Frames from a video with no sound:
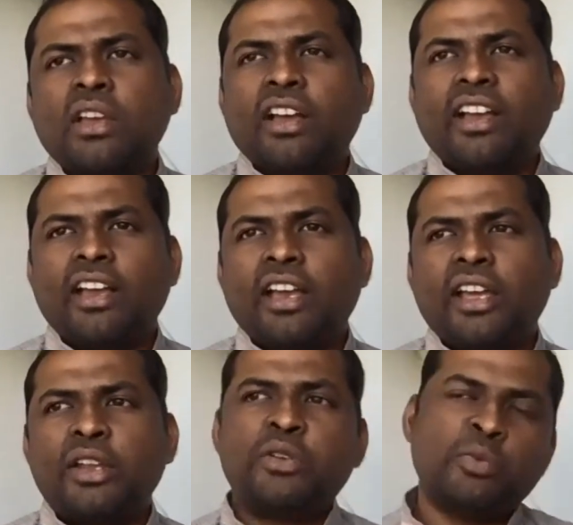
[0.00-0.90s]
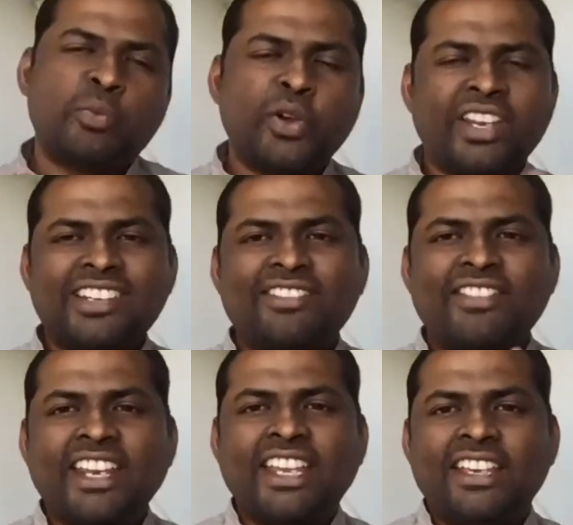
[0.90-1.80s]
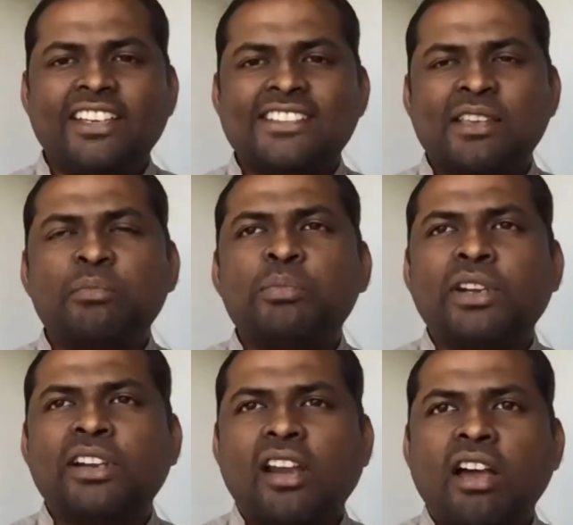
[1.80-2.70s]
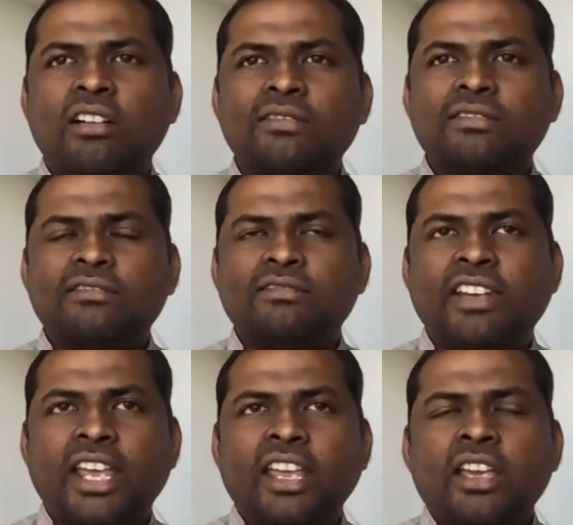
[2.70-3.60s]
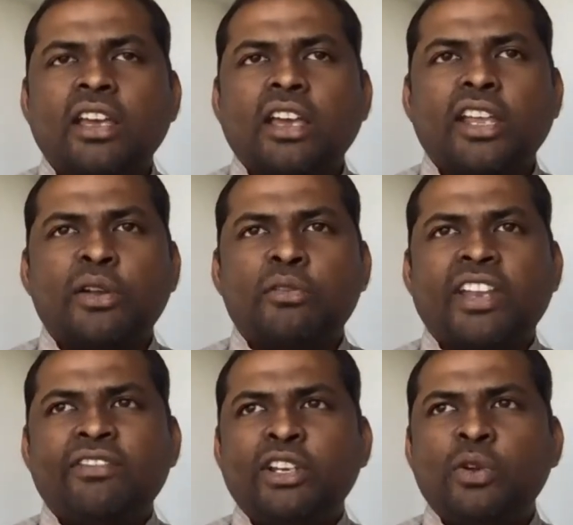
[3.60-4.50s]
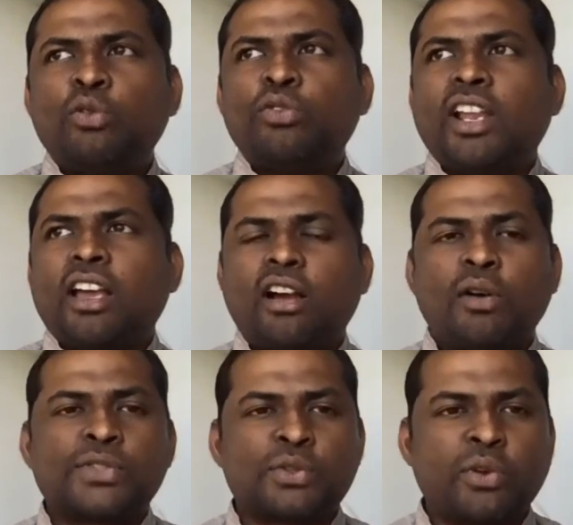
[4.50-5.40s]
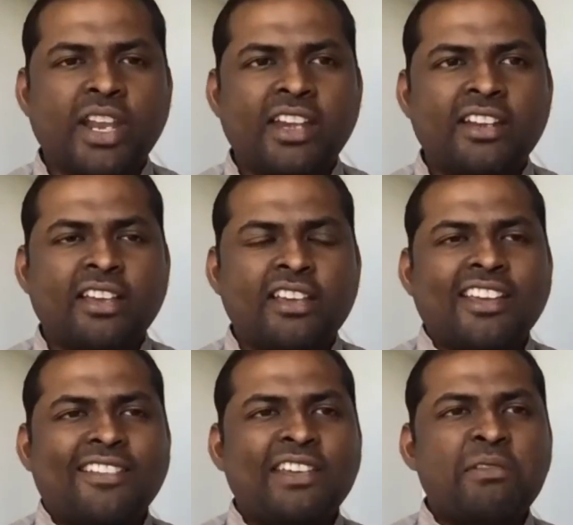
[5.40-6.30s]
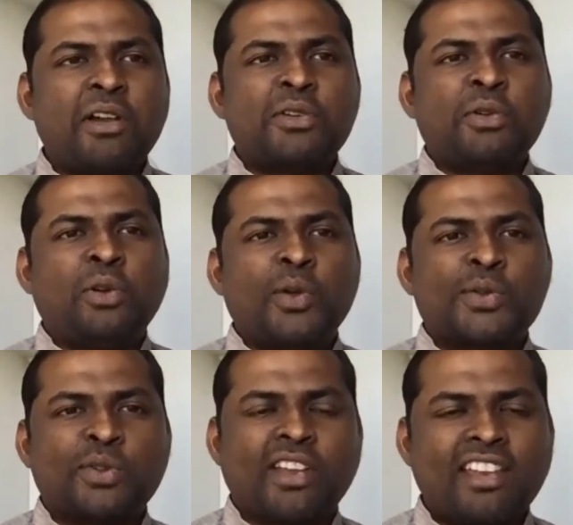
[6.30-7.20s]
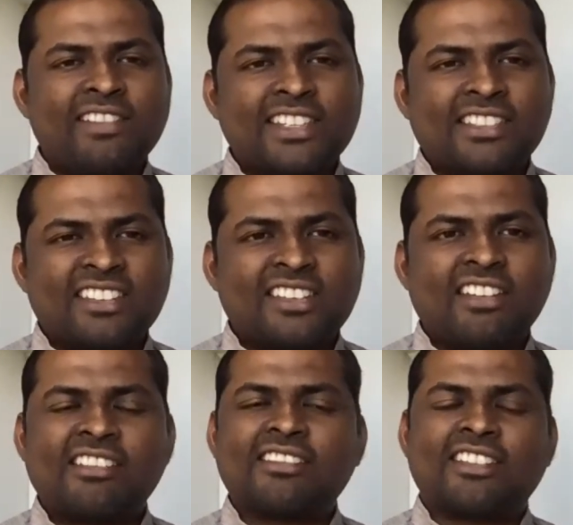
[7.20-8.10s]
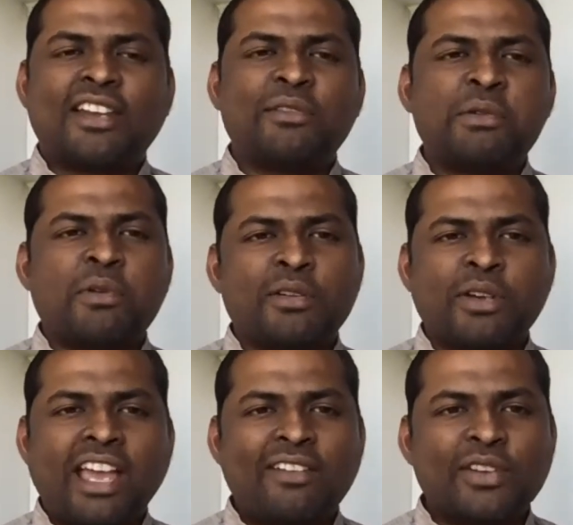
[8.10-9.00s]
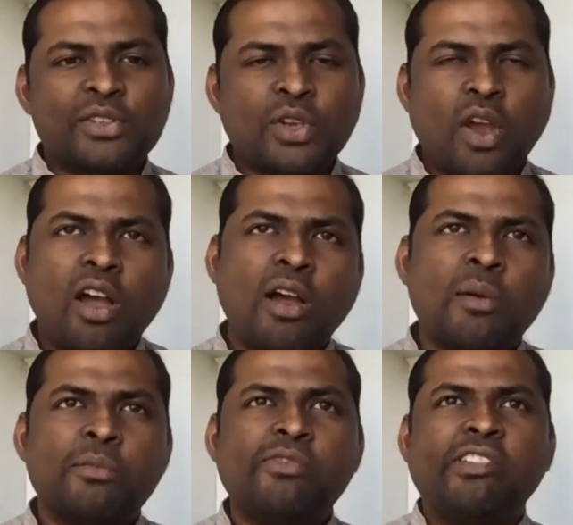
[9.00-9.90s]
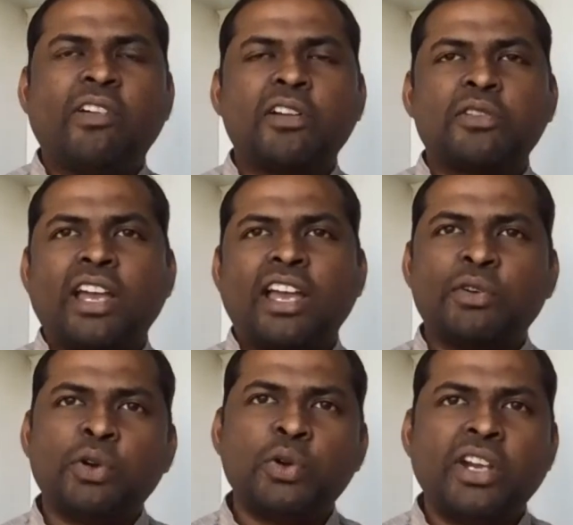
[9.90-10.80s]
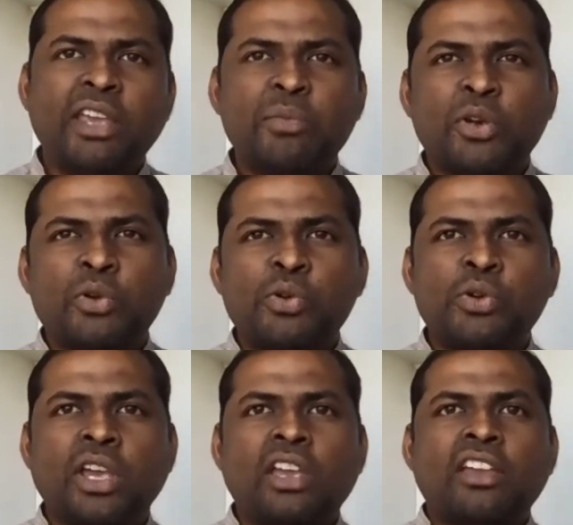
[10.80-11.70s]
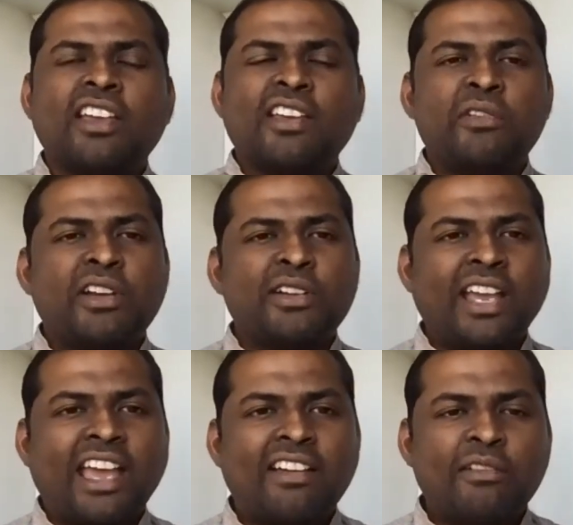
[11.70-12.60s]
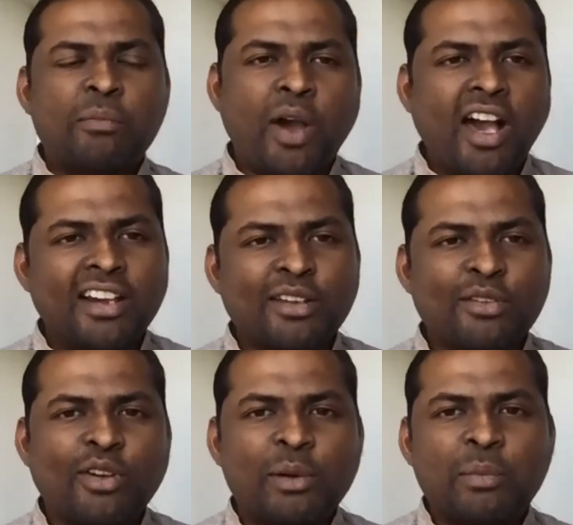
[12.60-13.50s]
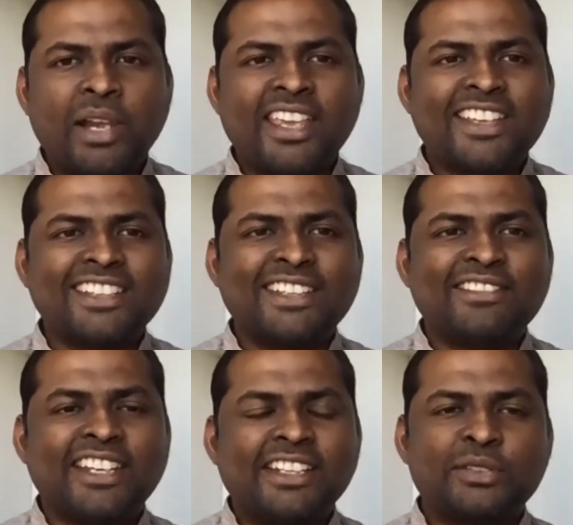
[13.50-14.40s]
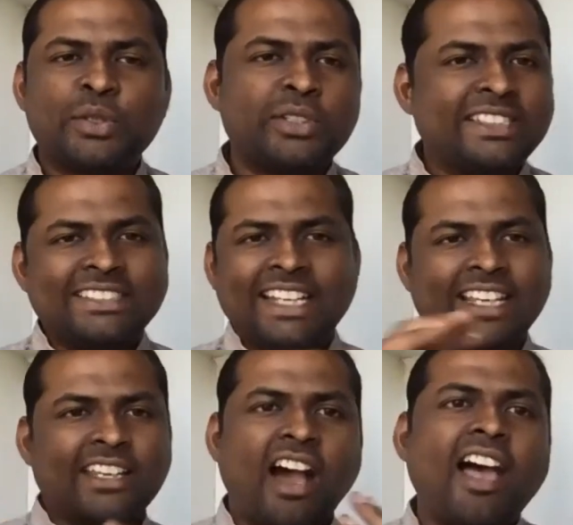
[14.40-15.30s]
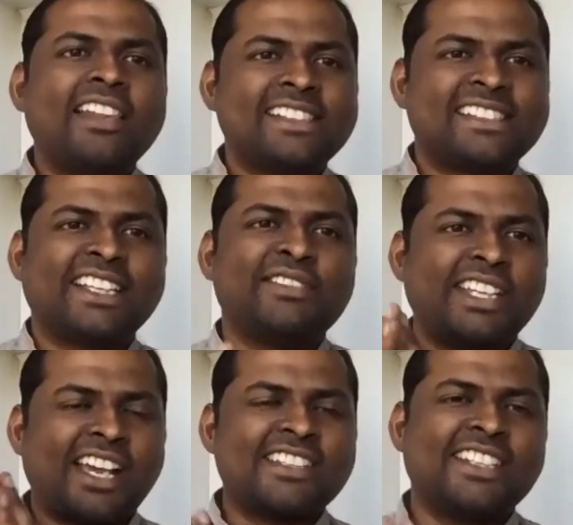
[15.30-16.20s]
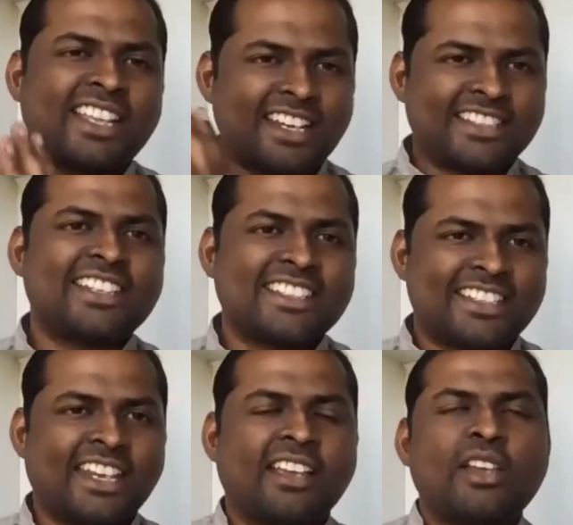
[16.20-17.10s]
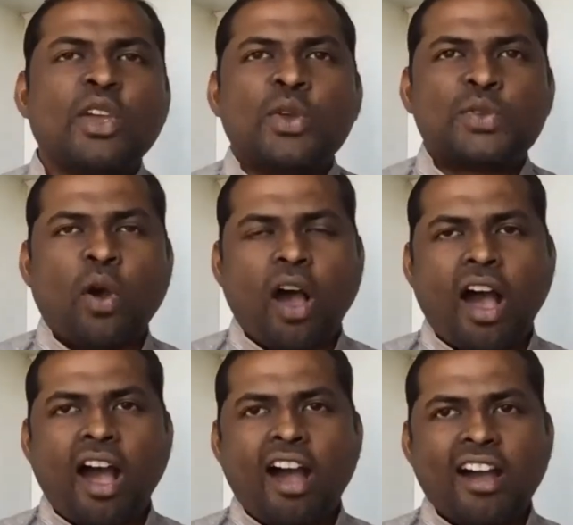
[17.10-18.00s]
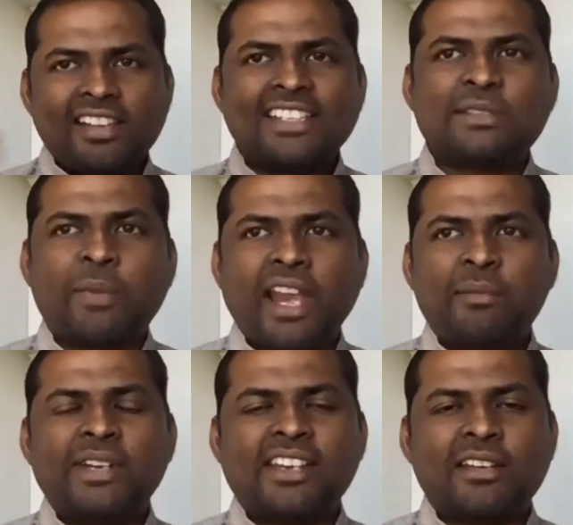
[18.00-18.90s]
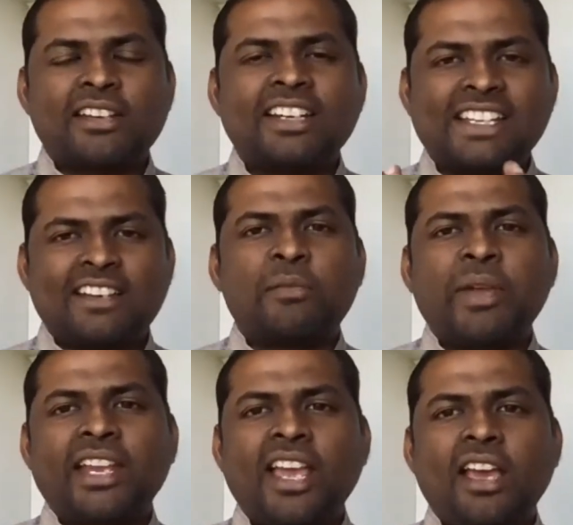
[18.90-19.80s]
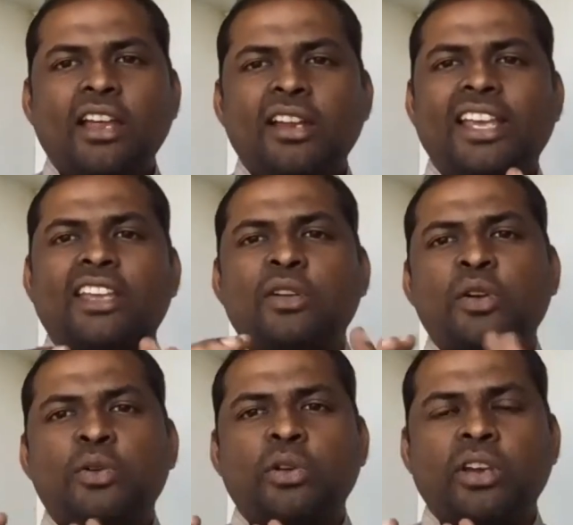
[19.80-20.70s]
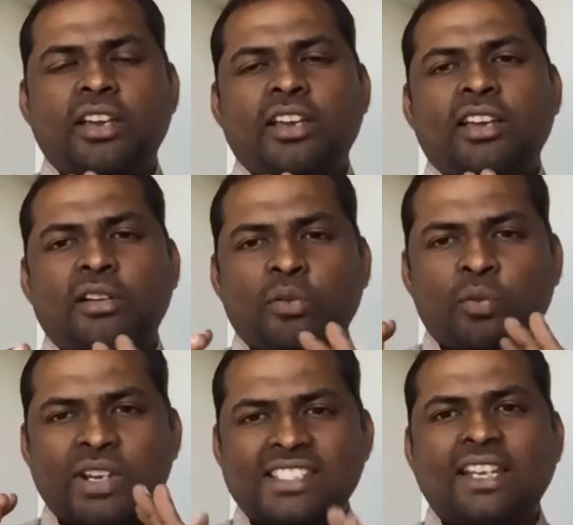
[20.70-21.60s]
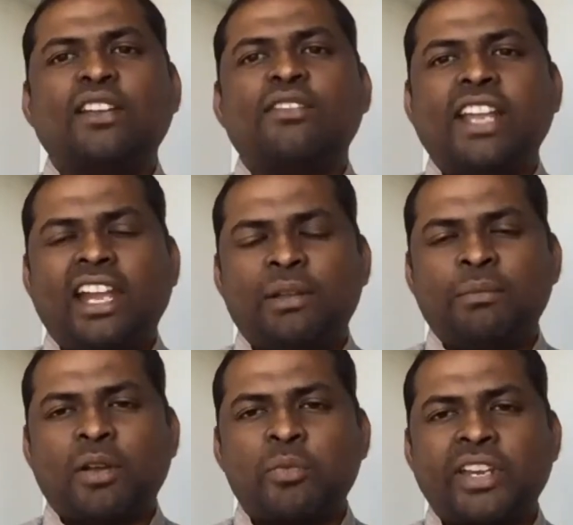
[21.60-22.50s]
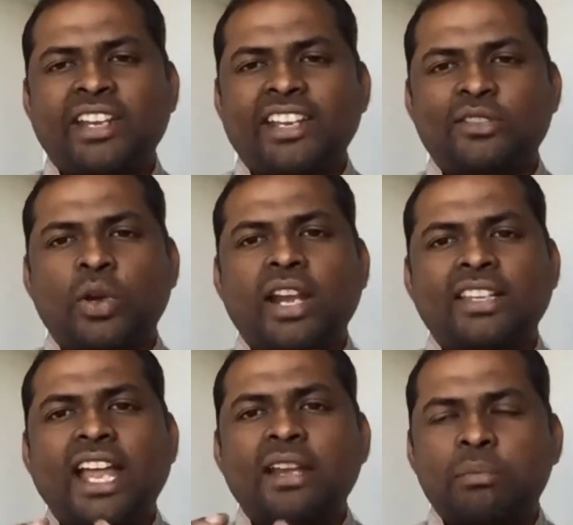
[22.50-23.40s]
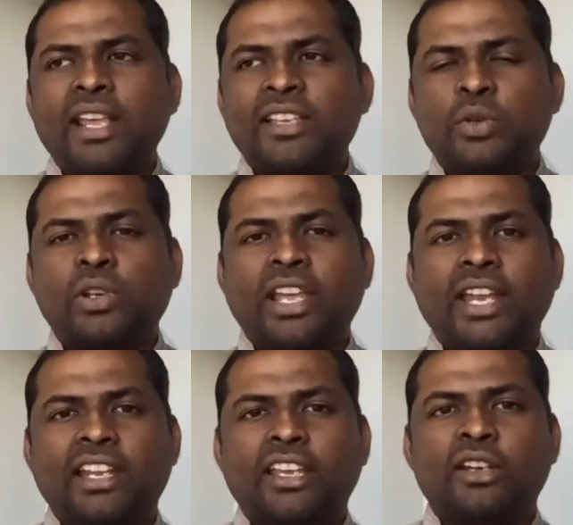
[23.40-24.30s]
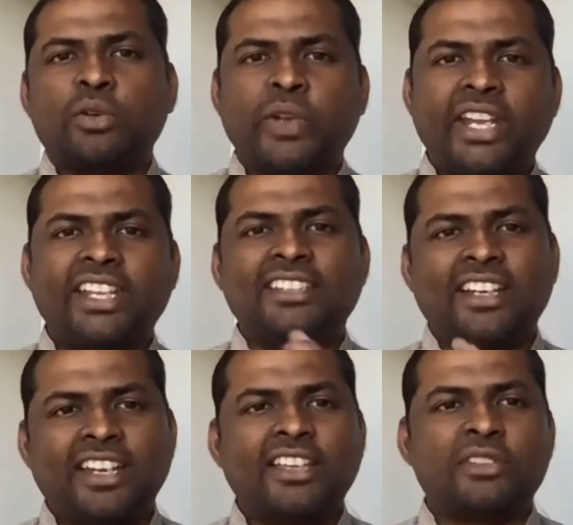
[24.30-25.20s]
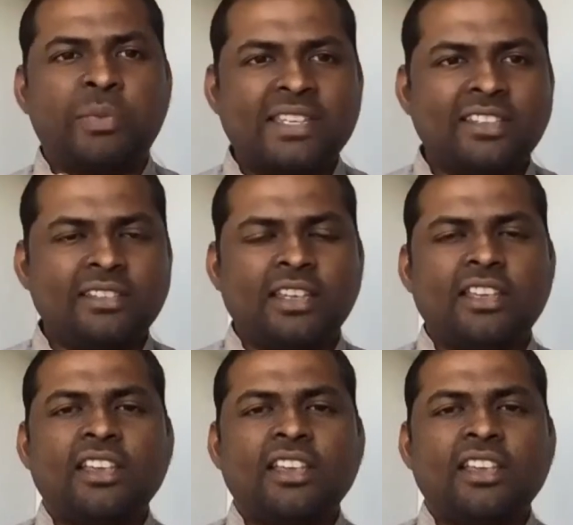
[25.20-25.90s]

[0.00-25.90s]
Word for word: Uh, to put it in a very simple, raw way, you know, when we look for a house to rent, we want to close to railway station and we want to have a shop we want to have a good neighborhood we want to have park for playing in the evening so this is like all these thing we consider and then check so all these parameter determine a, uh, like you know uh, one set of diatom community so at that place you will get like you know 20 30 species